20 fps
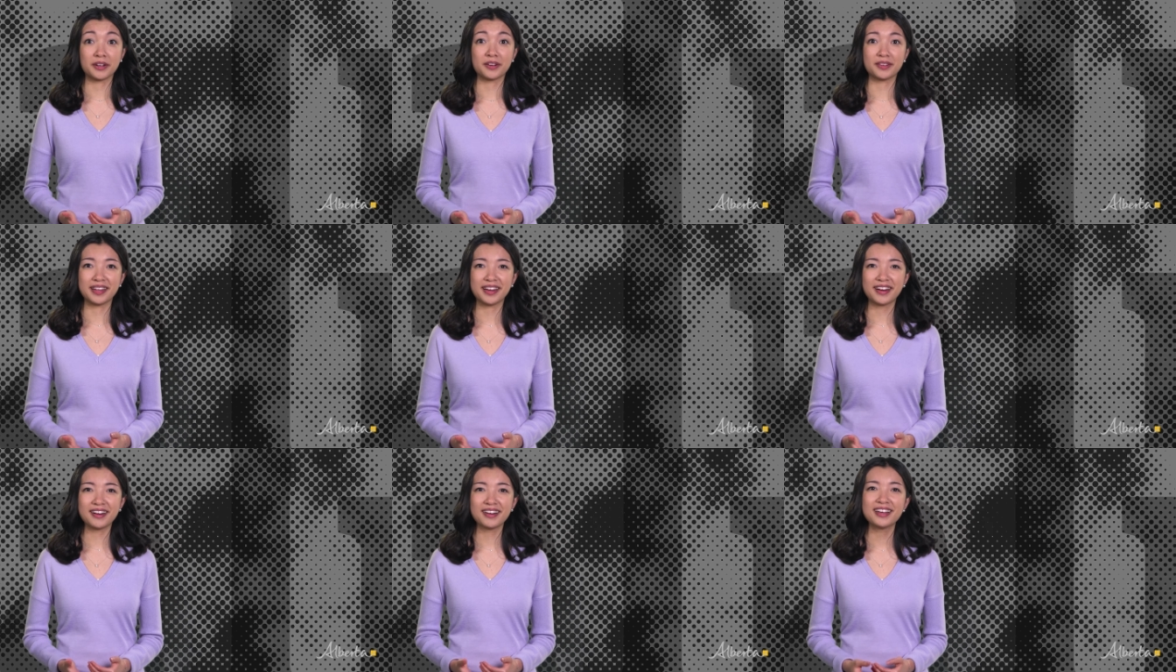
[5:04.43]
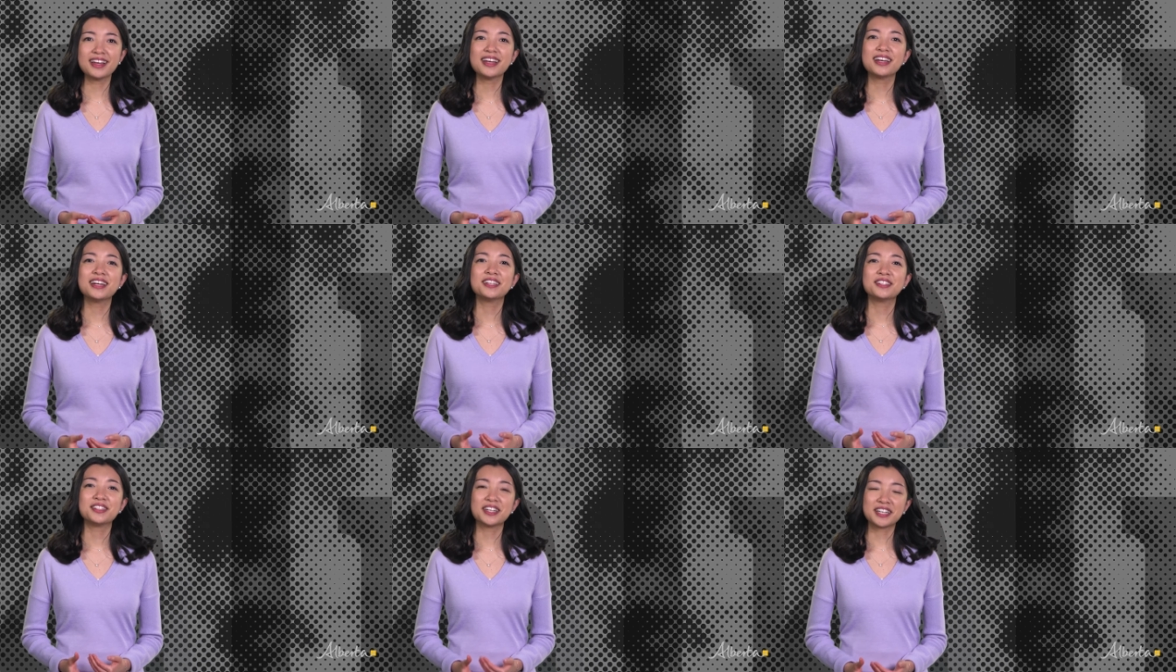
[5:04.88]
you're there,
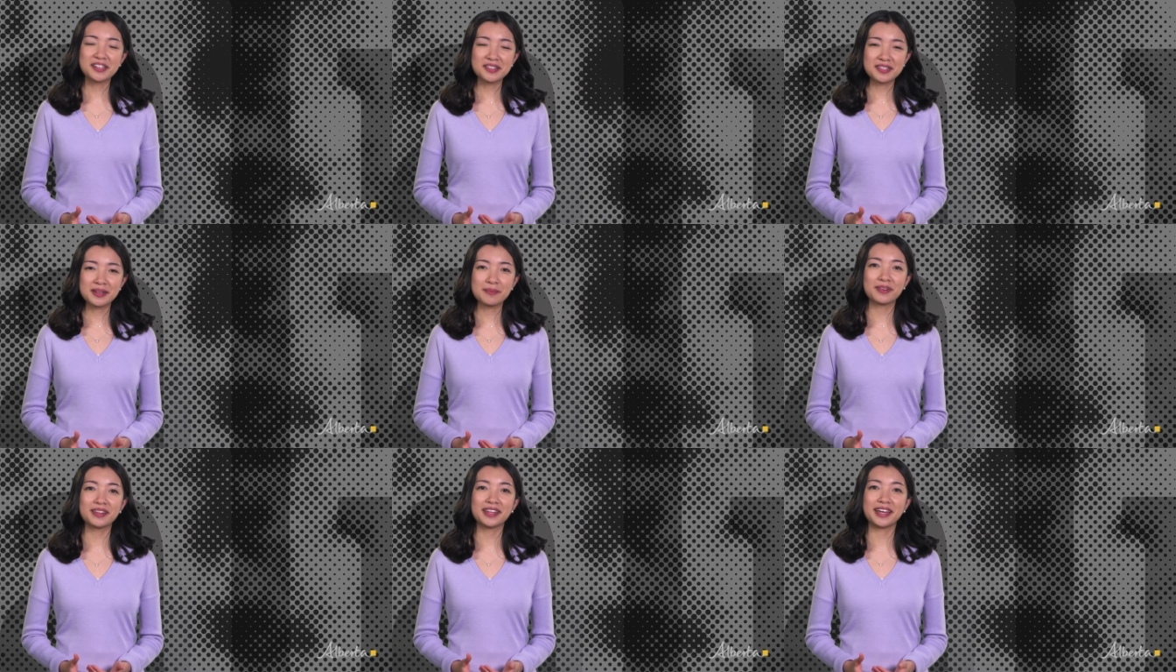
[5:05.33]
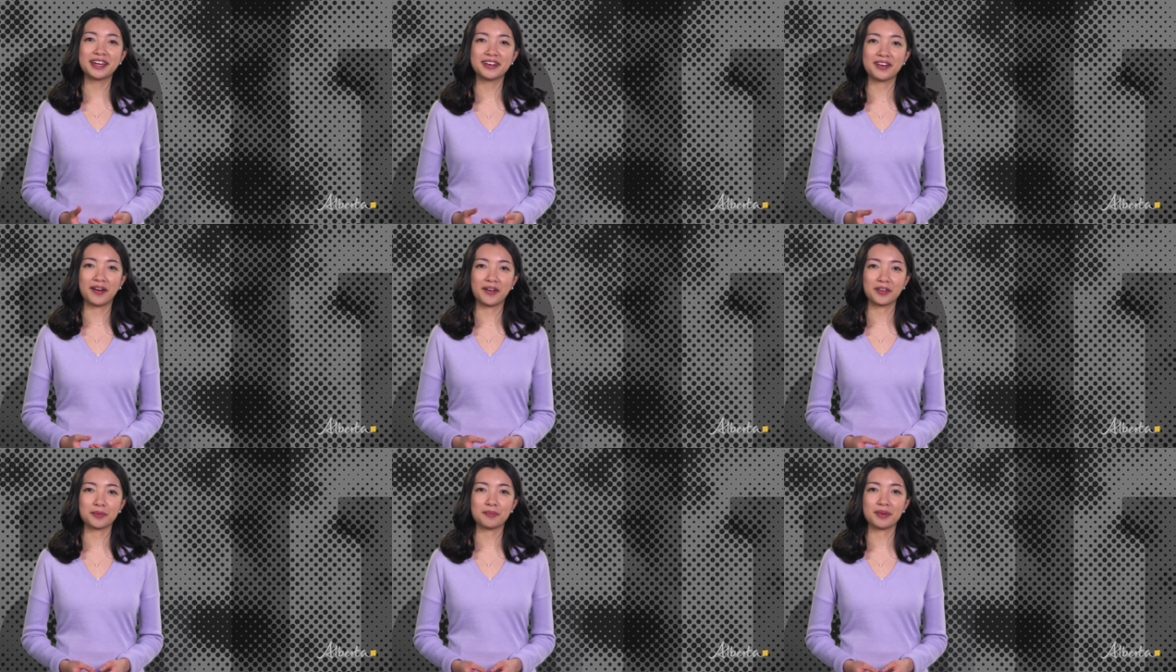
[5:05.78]
check out some related
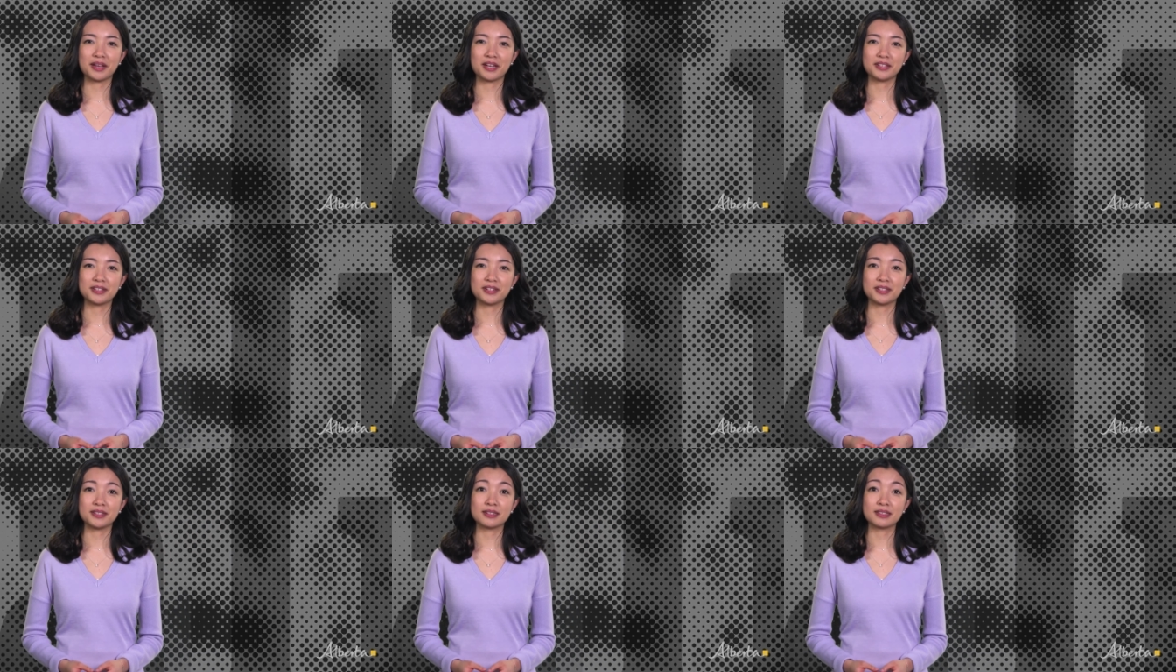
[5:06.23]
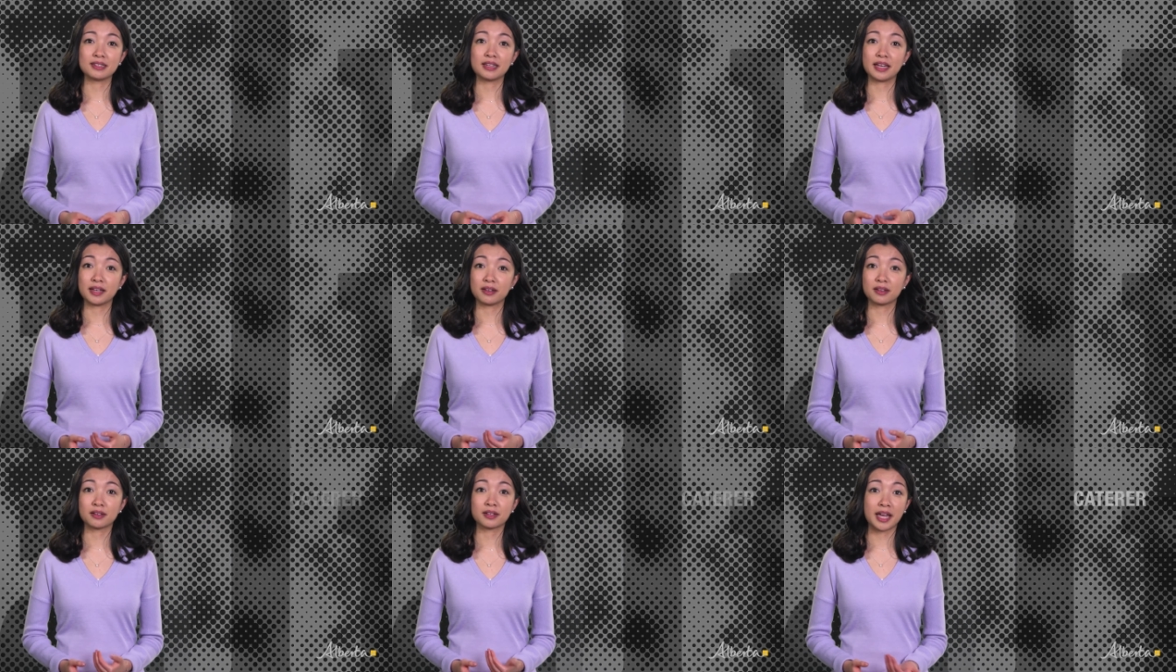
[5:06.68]
occupations
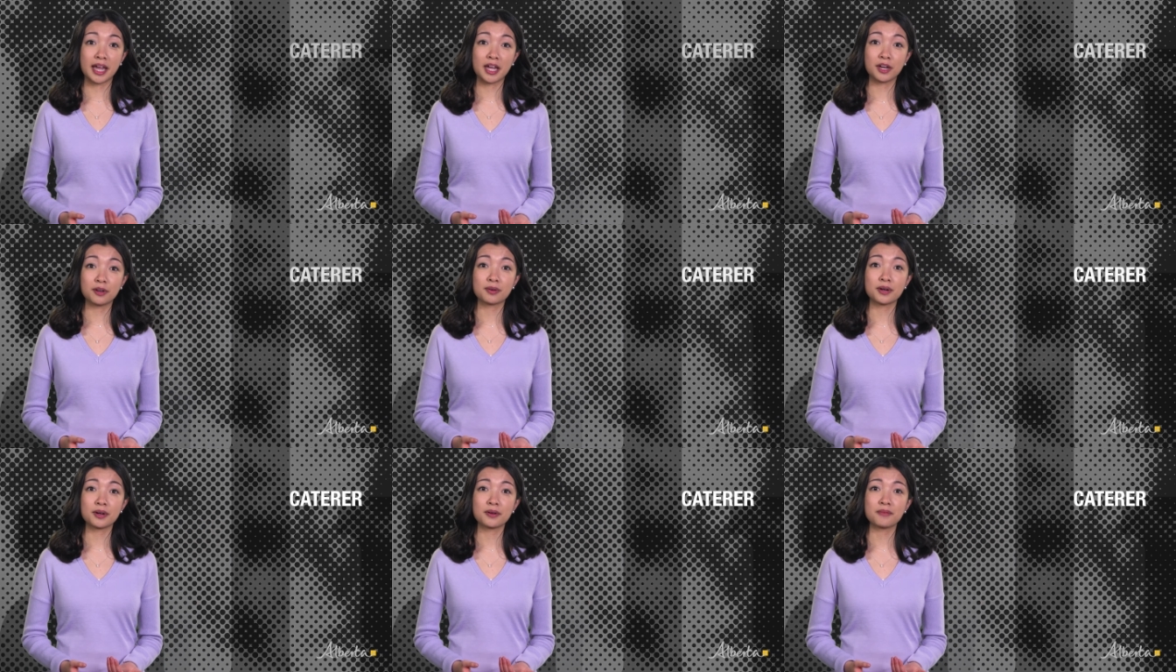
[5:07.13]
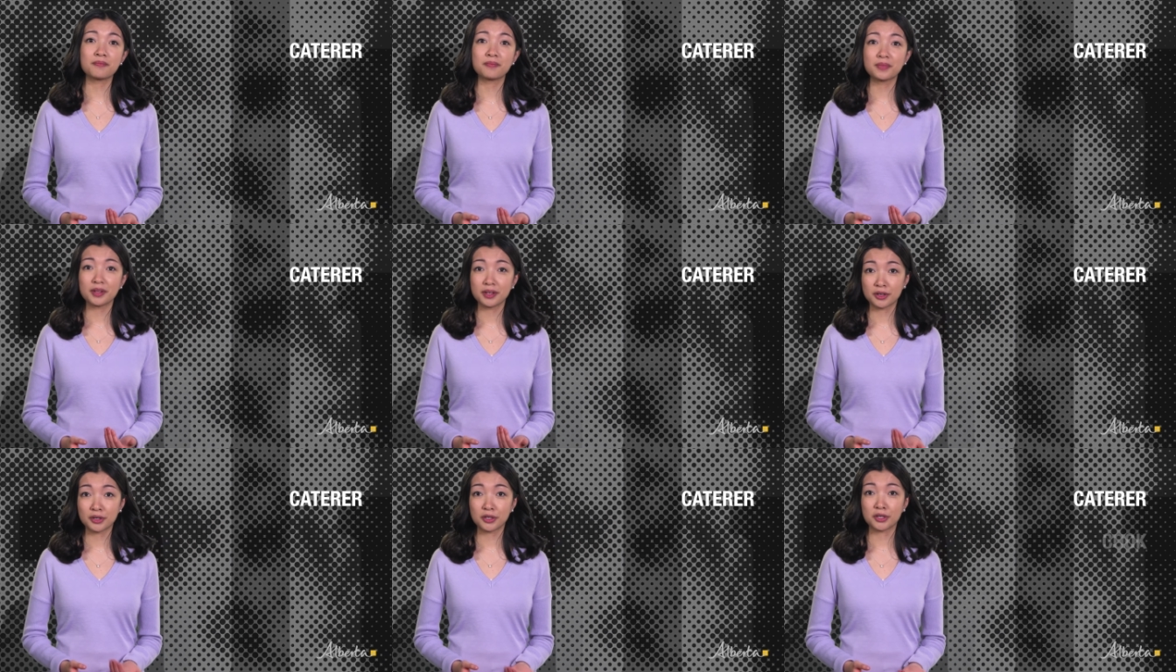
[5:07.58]
like caterer,
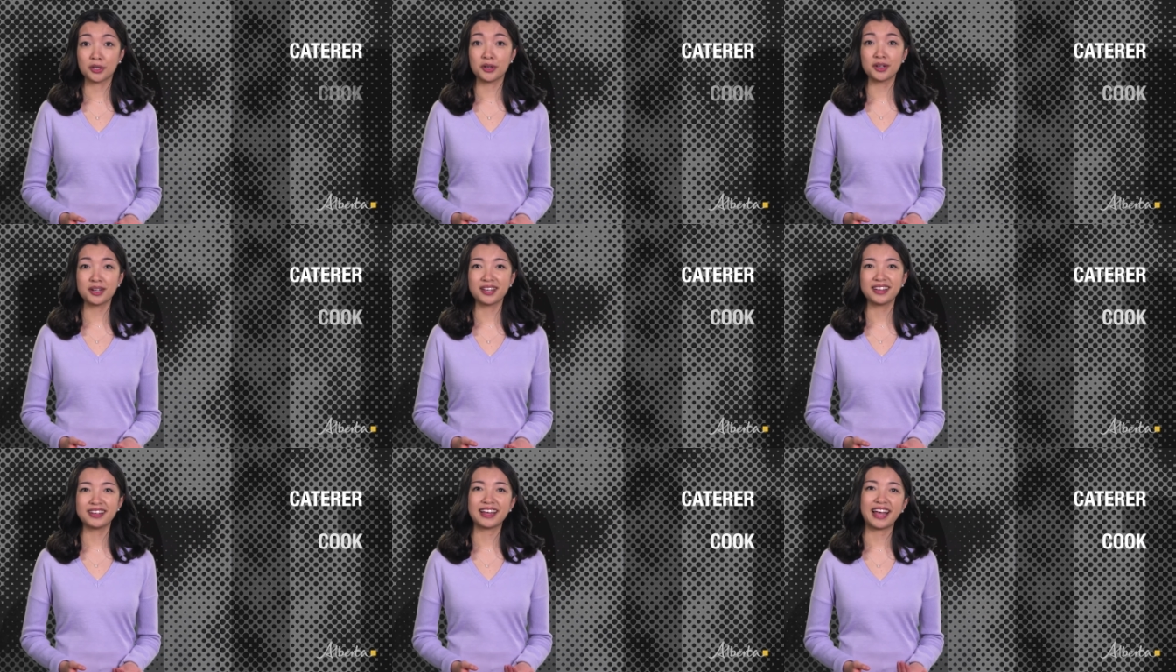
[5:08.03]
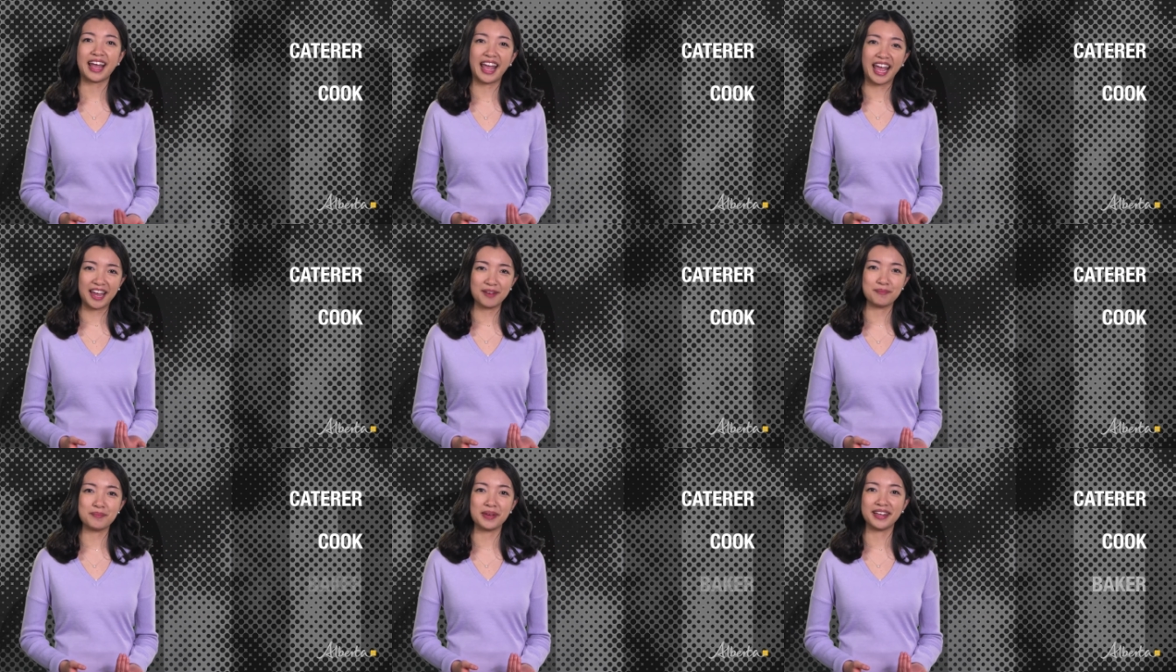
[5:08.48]
cook,
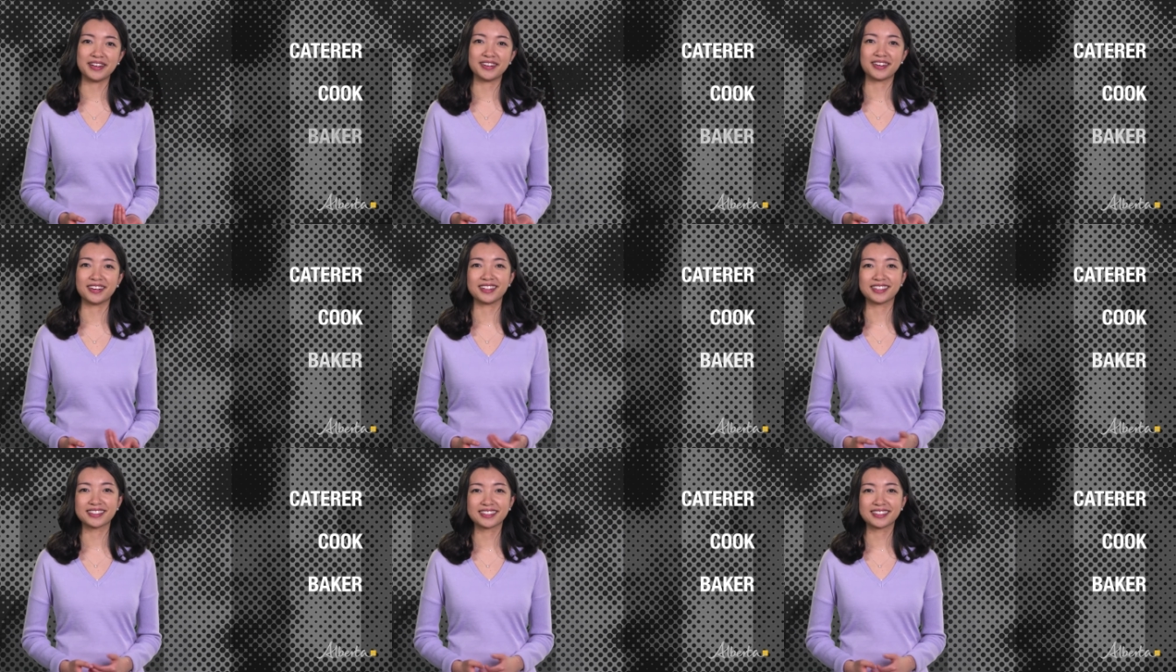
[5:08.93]
and baker.